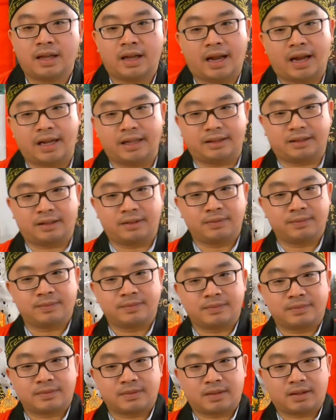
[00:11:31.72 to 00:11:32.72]
And
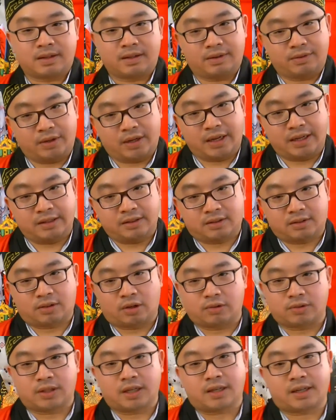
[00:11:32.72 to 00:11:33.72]
in
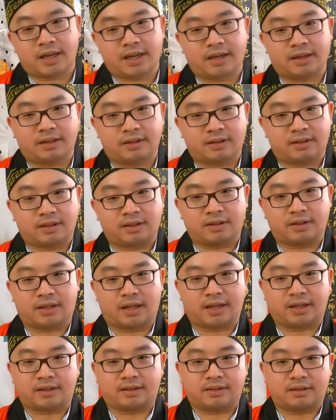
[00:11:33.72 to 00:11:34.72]
Taoist,
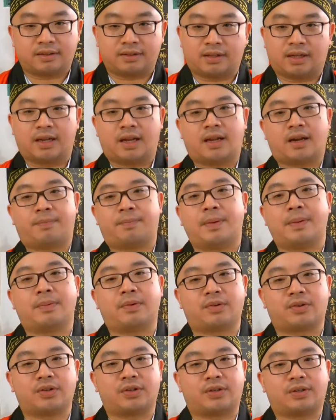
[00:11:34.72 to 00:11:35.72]
like a lot of
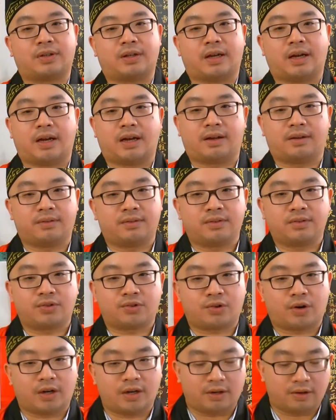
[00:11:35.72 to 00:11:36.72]
people just
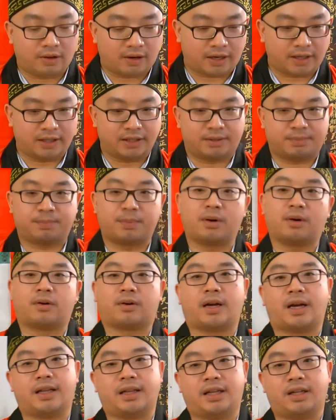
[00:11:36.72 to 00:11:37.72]
try to look at this
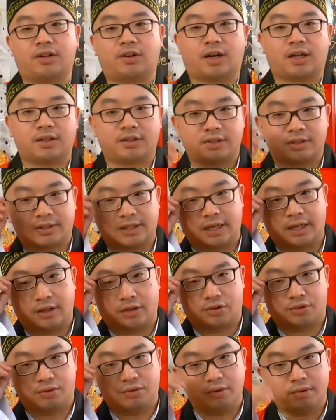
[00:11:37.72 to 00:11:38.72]
book and they don't understand the
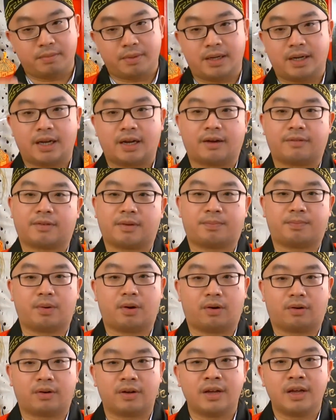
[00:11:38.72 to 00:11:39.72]
true meaning of the
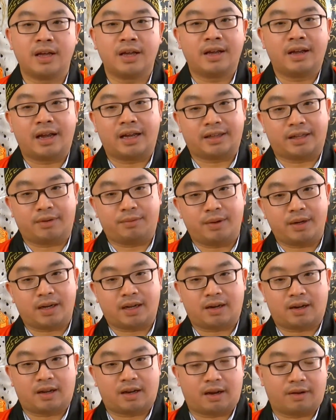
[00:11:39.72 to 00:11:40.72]
book, and they read
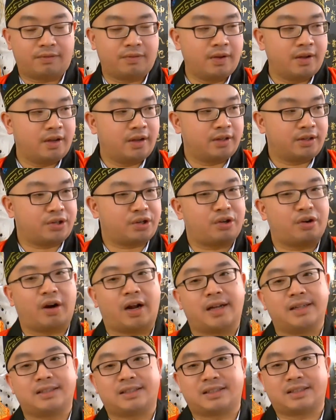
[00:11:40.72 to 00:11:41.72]
a lot of
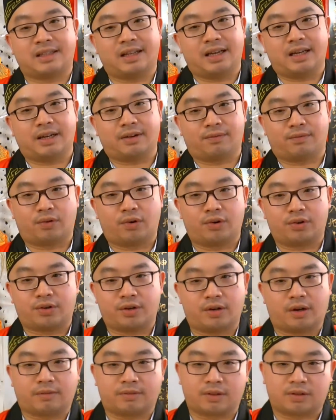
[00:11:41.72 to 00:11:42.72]
translated
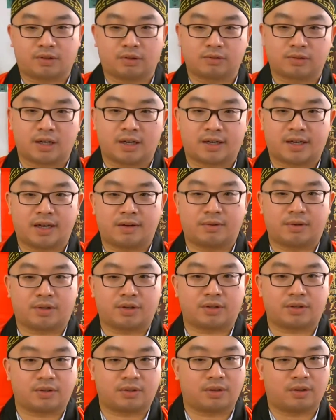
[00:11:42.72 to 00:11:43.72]
version of the Taoist, which
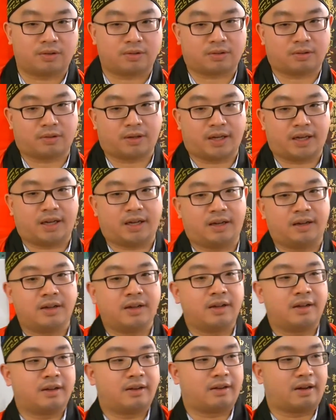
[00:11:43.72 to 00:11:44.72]
is totally
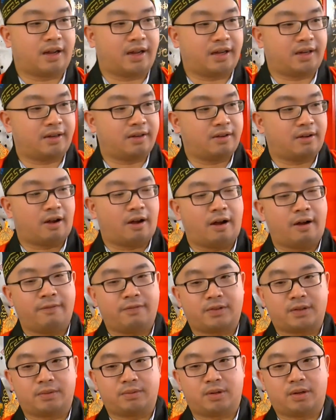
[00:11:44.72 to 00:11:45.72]
like
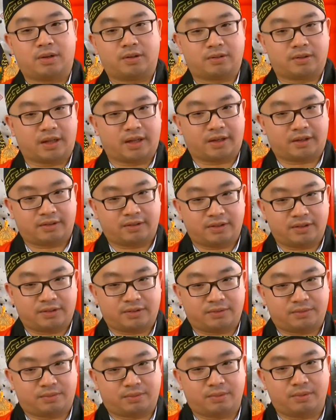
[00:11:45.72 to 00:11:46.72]
off the road. Like
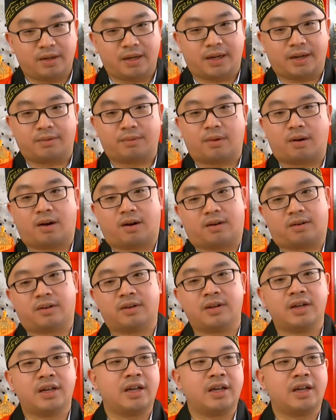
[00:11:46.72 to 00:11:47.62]
it's really wrong.